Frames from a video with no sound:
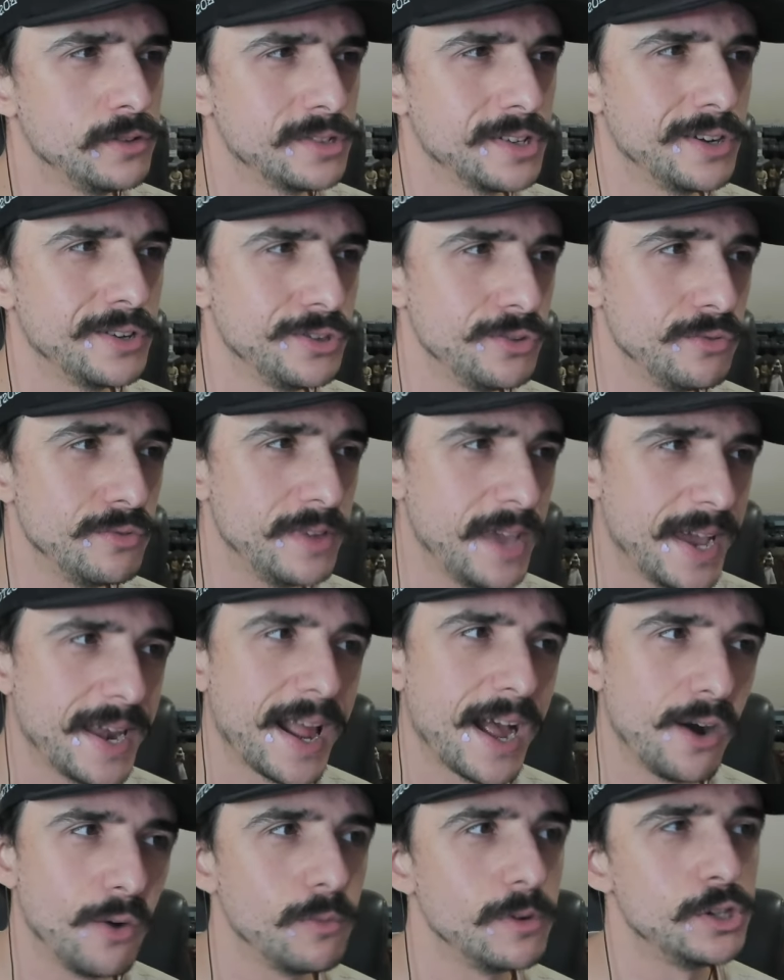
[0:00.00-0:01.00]
So you get
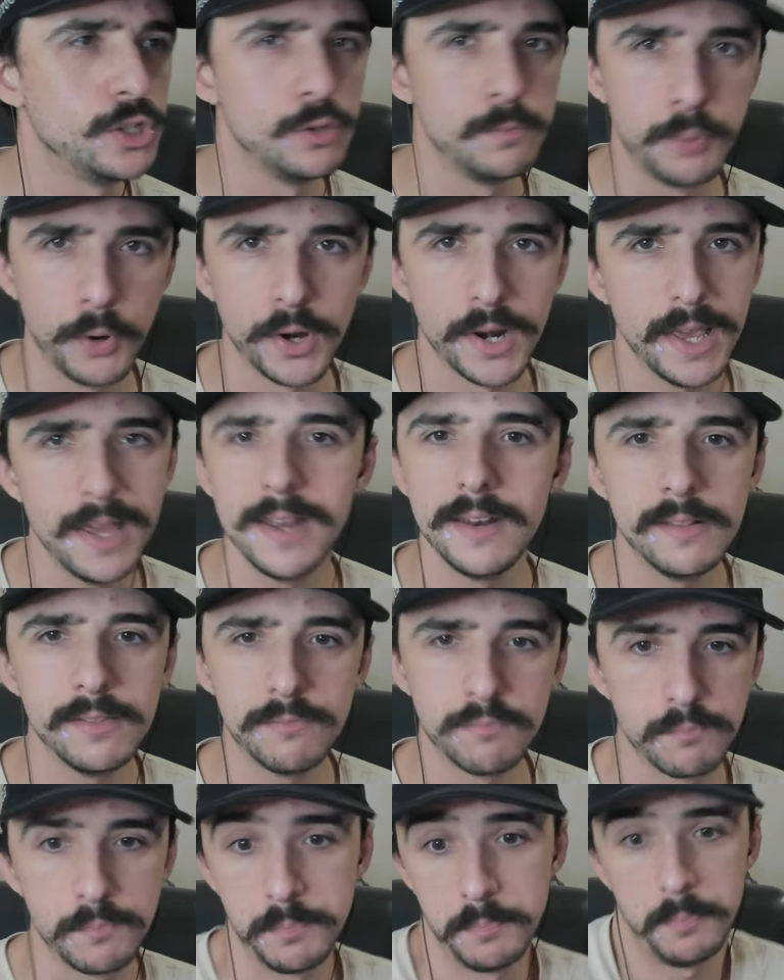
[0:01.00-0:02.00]
out what you put in,
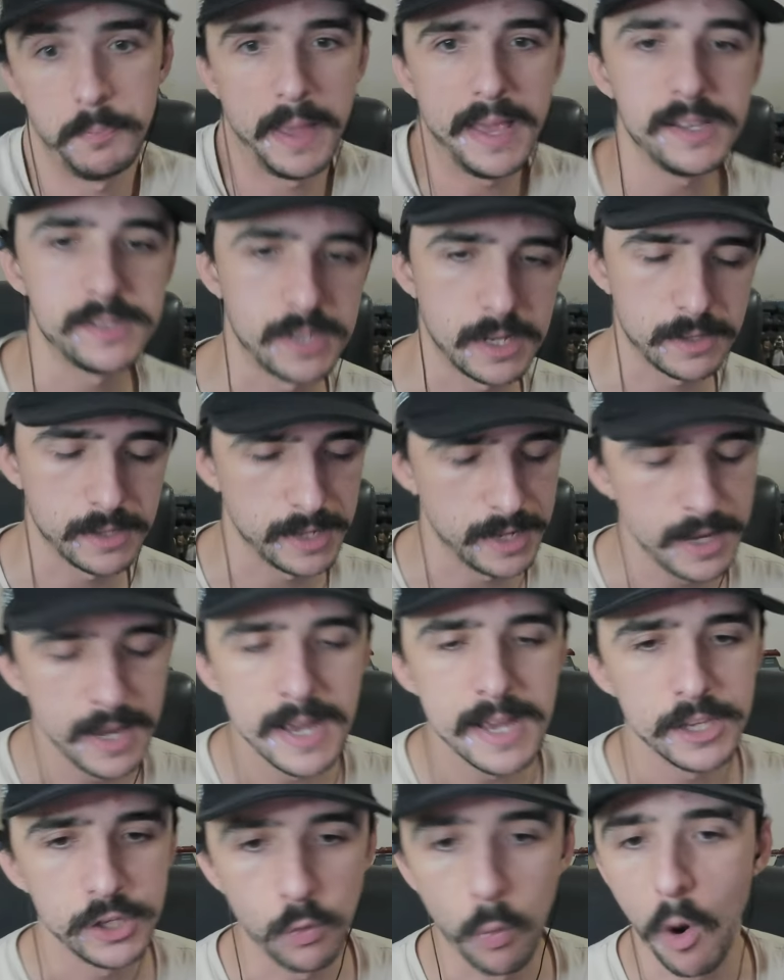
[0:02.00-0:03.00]
basically.
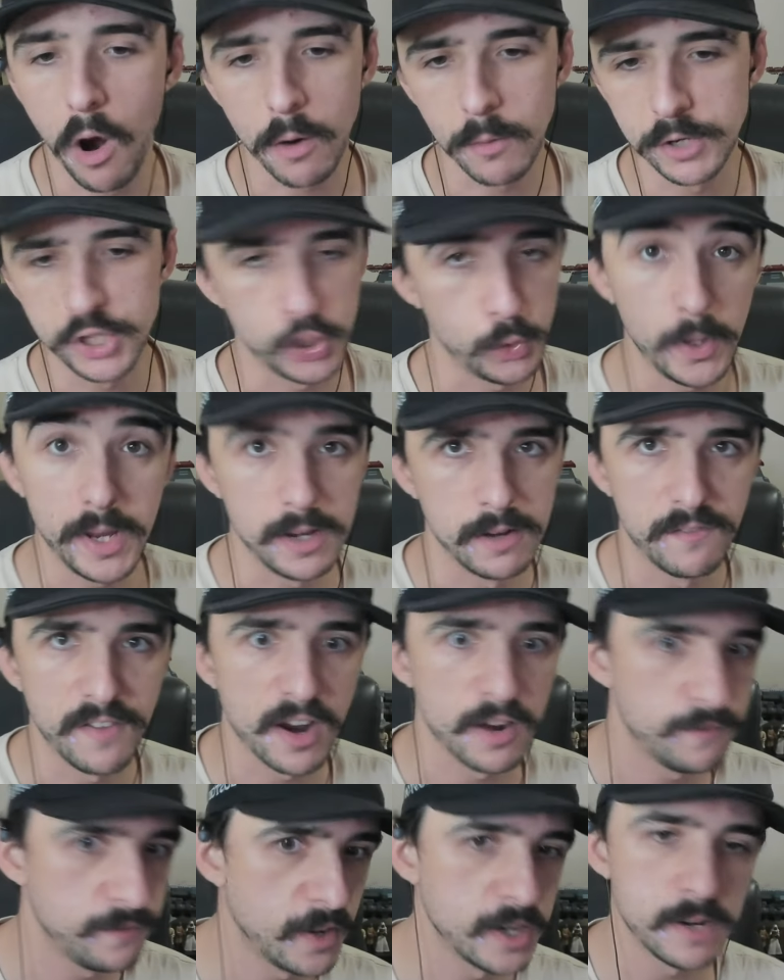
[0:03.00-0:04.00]
You are what you eat in a
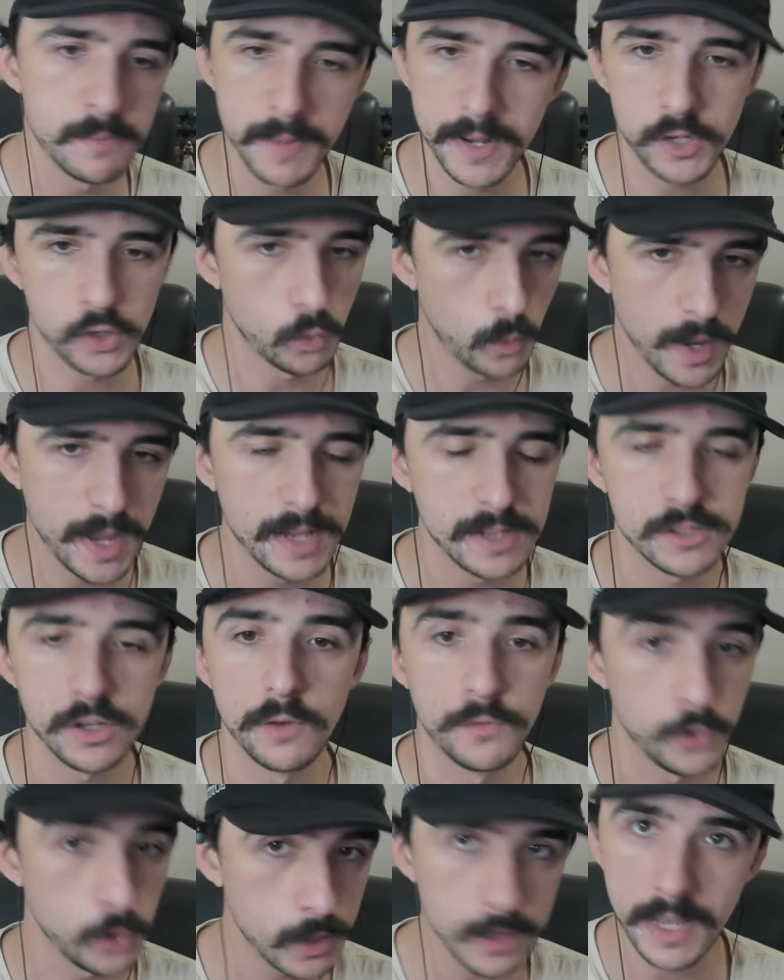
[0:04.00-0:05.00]
very fundamental way. So
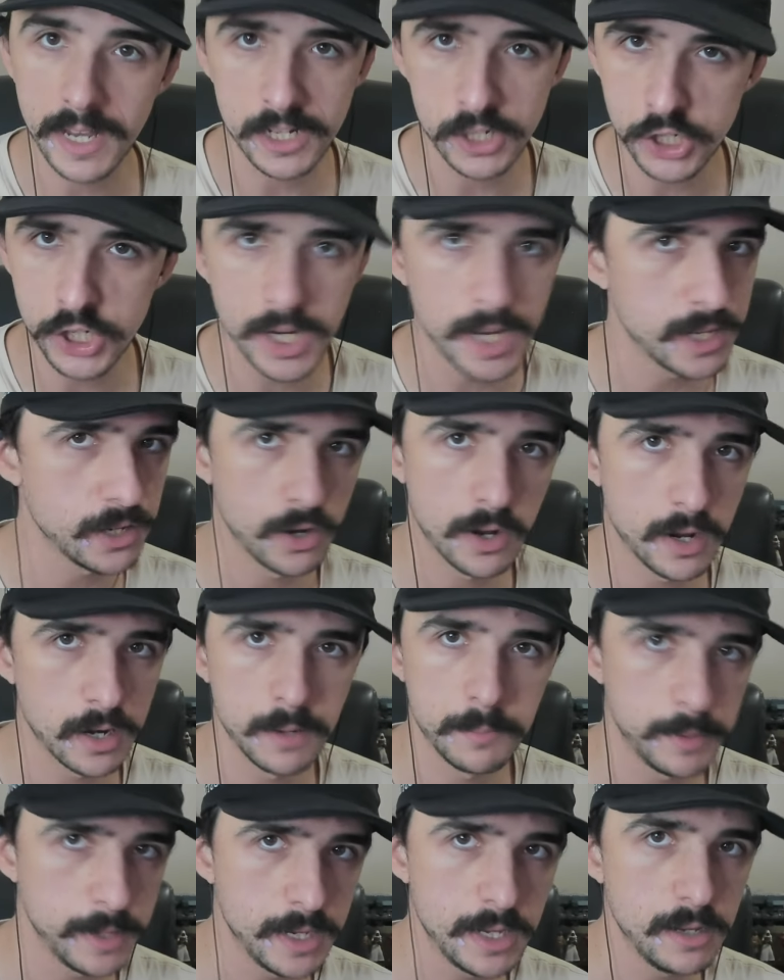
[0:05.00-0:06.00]
if you eat like shit, you're going to
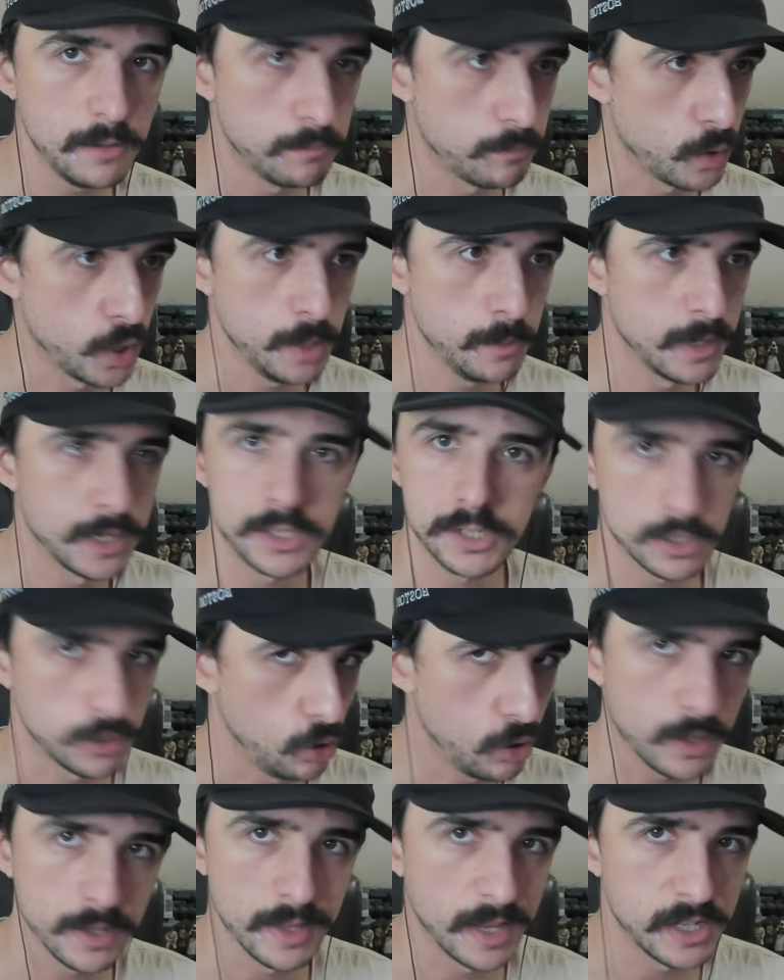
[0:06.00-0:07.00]
be pretty much
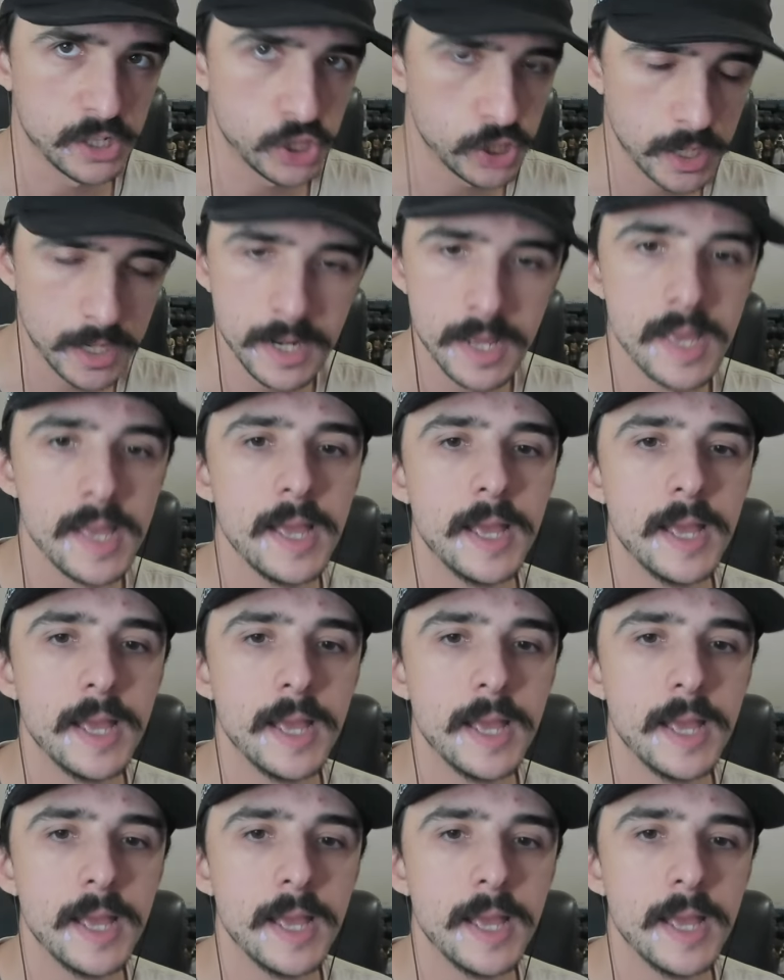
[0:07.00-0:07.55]
looking like shit.